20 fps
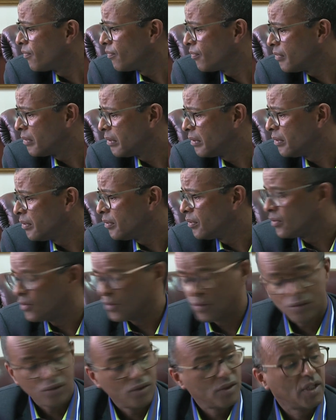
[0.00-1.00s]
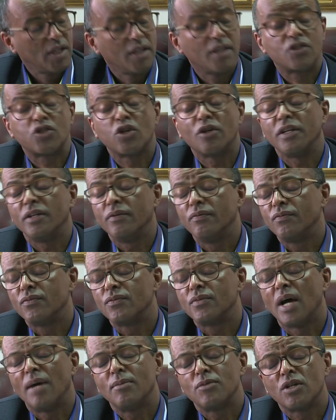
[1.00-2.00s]
No, no, 17. Sorry,
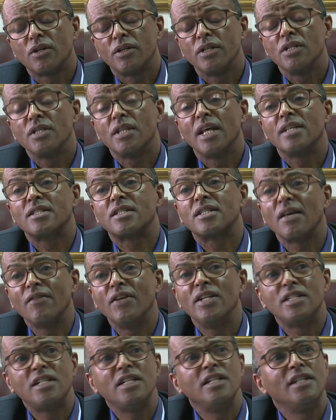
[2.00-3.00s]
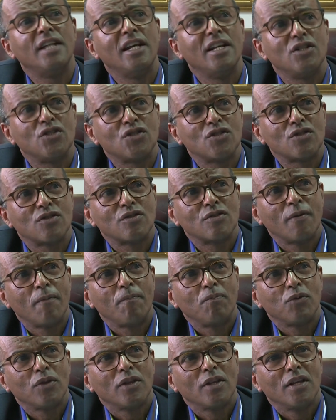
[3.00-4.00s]
I'm sorry. They're 17 days.
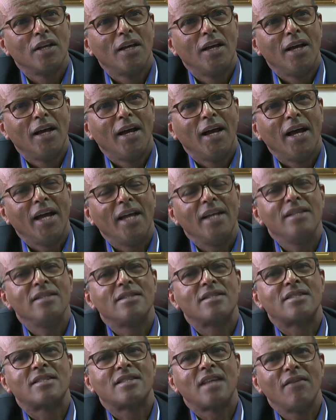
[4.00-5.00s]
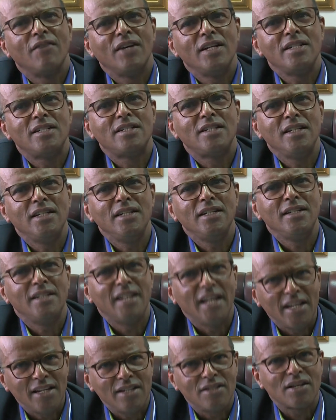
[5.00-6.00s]
In 17
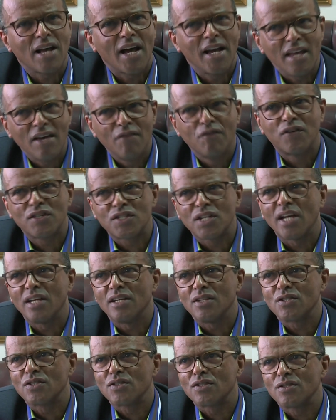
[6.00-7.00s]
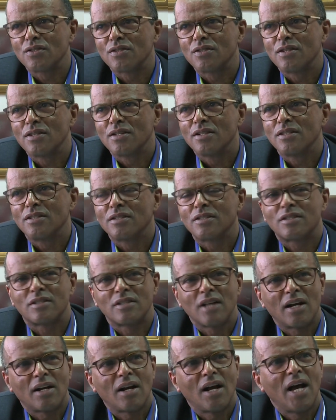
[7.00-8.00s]
days, I emphasize,
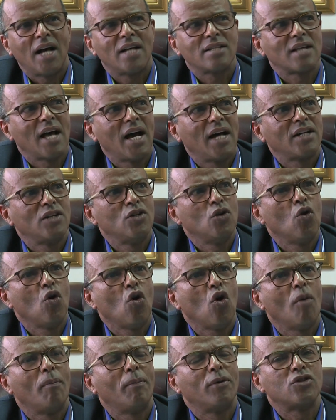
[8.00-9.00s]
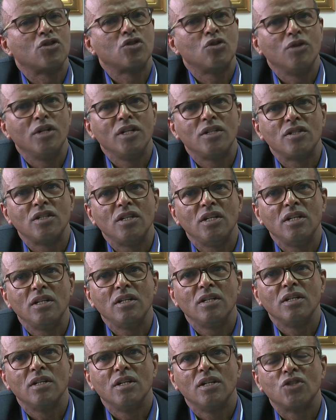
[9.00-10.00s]
Sarah has had no opportunity
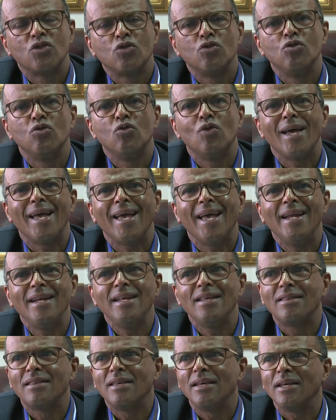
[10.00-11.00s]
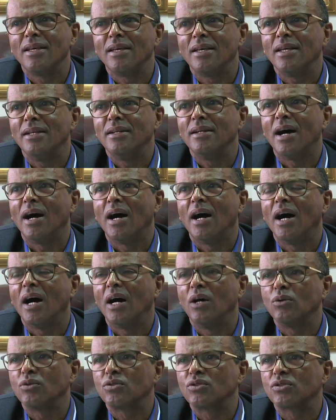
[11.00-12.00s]
to do anything in her
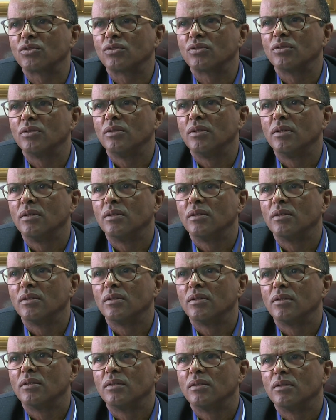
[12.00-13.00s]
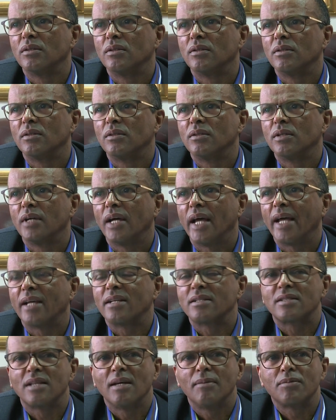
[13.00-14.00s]
house
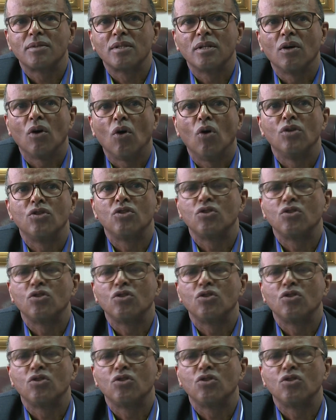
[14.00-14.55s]
except on